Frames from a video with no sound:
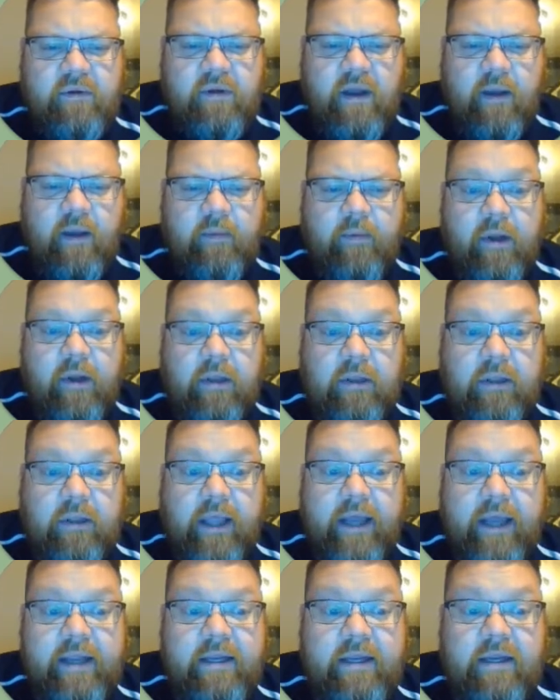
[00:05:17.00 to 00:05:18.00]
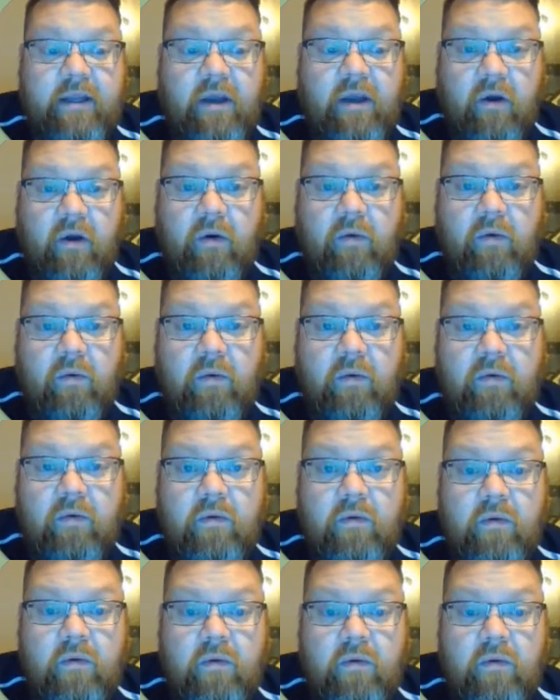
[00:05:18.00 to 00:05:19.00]
I'm going to let it go.
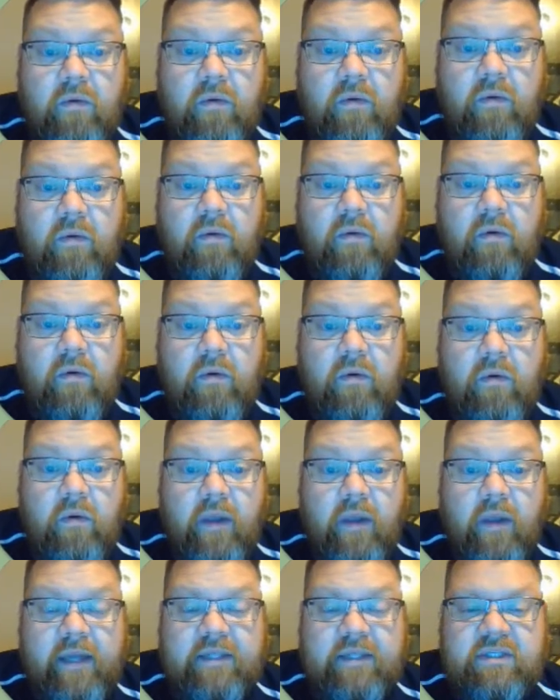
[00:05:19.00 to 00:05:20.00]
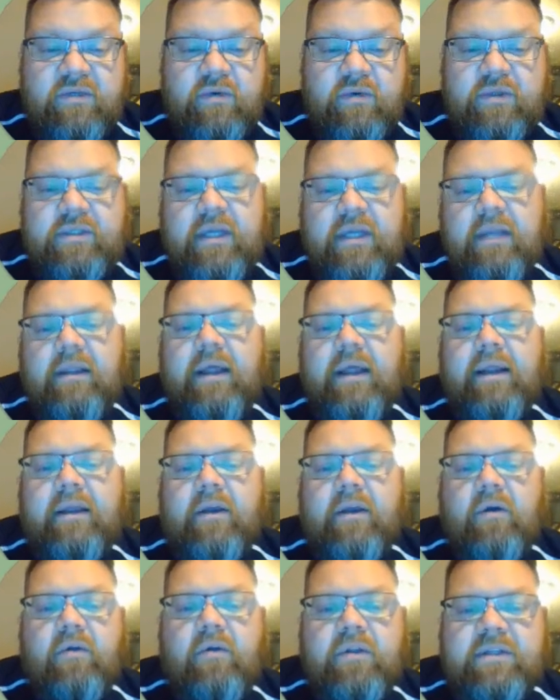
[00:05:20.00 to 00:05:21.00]
And as soon as I let it
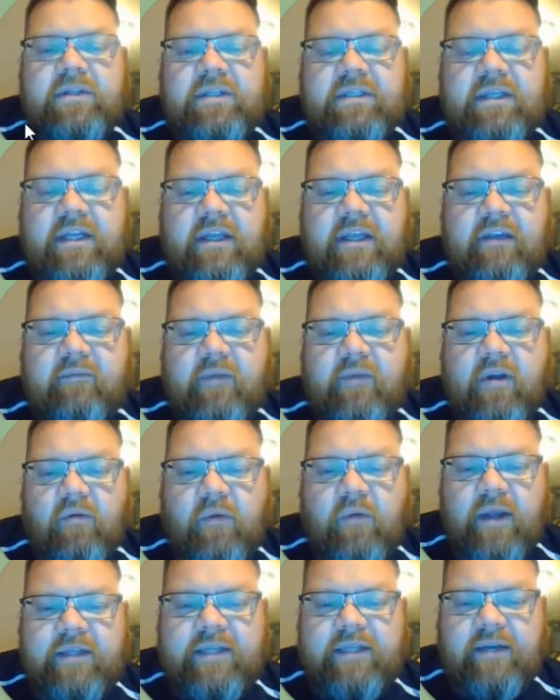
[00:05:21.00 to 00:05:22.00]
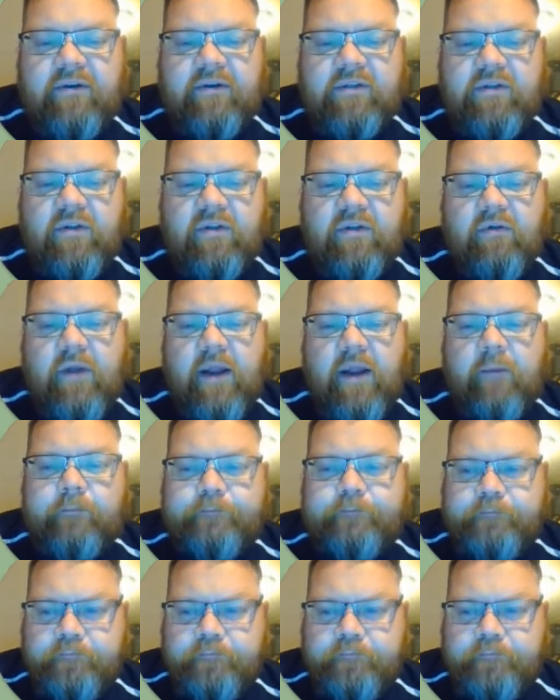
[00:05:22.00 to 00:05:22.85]
go, this is going to give me a rectangle that's on the ground.